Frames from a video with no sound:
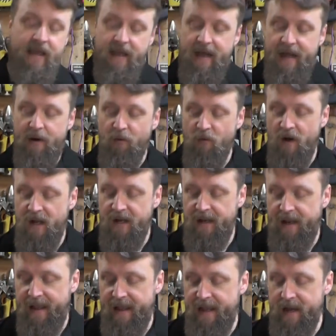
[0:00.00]
I run
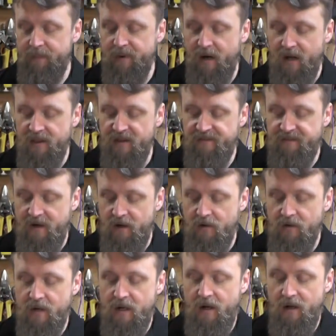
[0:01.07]
an app on the
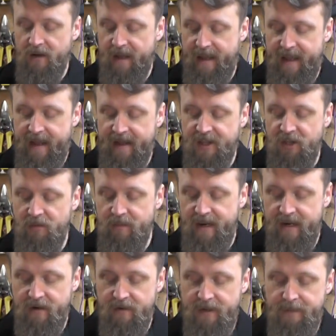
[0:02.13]
phone called
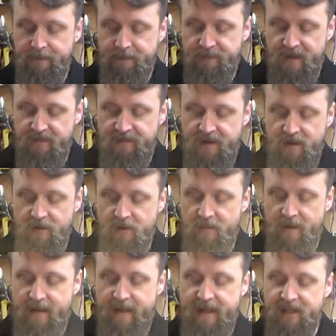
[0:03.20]
AccuBattery. If you don't know
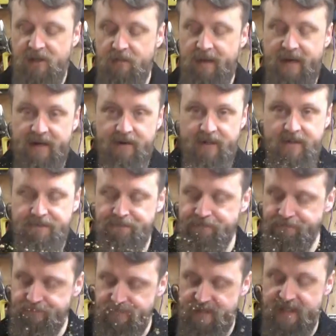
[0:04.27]
about AccuBattery,
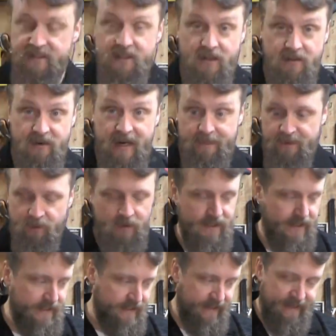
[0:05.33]
it's another app you
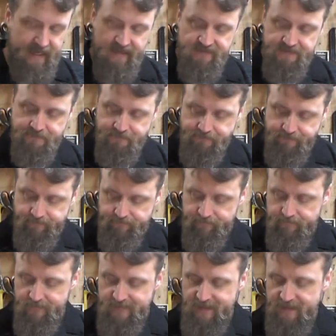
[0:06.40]
really need to have.
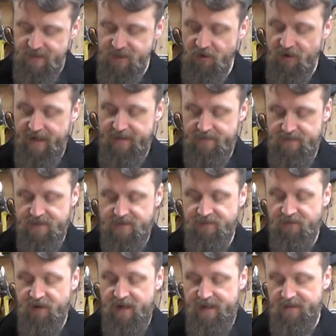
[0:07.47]
It's great. It's
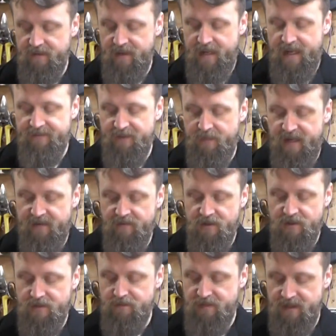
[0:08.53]
free. I have the paid
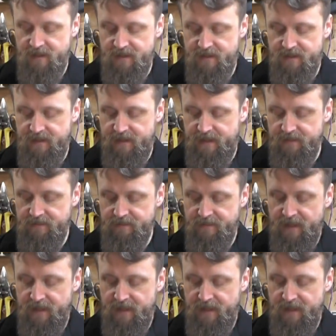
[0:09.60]
version because, you know.